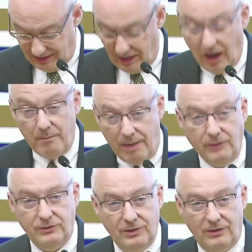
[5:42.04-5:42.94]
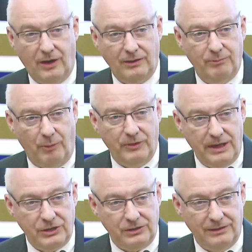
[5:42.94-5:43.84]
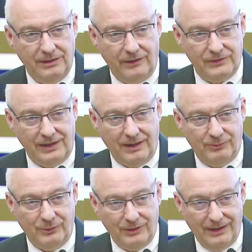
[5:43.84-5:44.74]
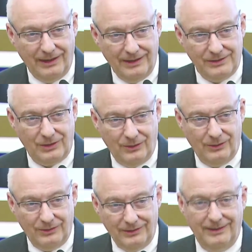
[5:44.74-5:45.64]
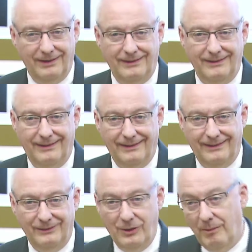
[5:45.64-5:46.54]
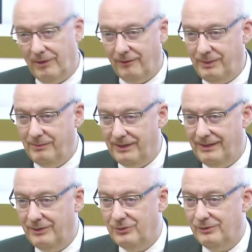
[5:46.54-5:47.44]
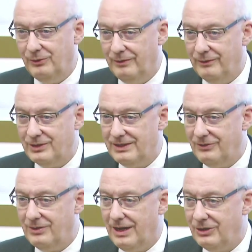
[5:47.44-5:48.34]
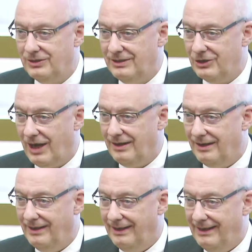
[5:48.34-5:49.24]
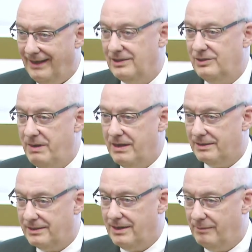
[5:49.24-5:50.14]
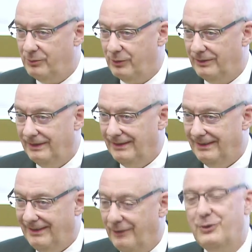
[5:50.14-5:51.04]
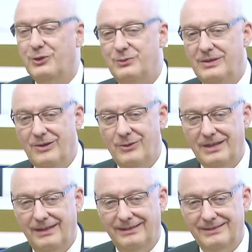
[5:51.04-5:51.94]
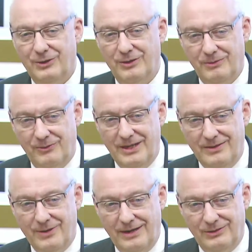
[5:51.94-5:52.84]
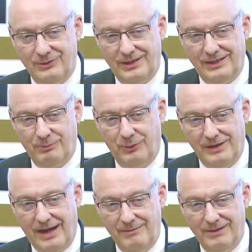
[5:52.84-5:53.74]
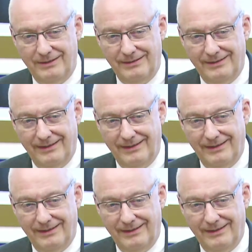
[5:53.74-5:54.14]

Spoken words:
about the current population of Singapore. So the number of people in university education in China is as big as Singapore. Of course, we know that it's going to rise to 6.9 million,